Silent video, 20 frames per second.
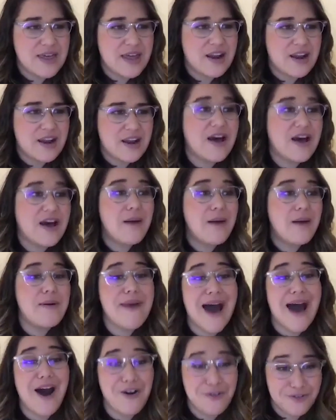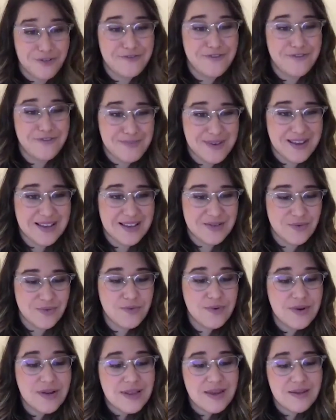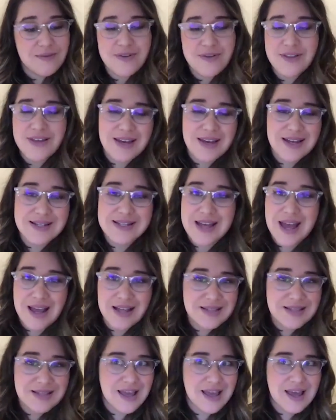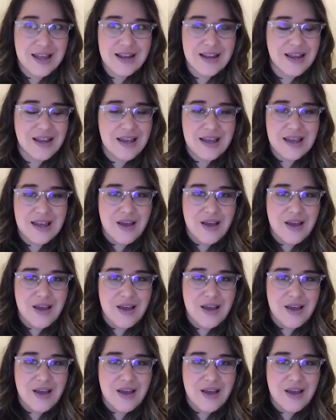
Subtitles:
have come about from this really, really intense and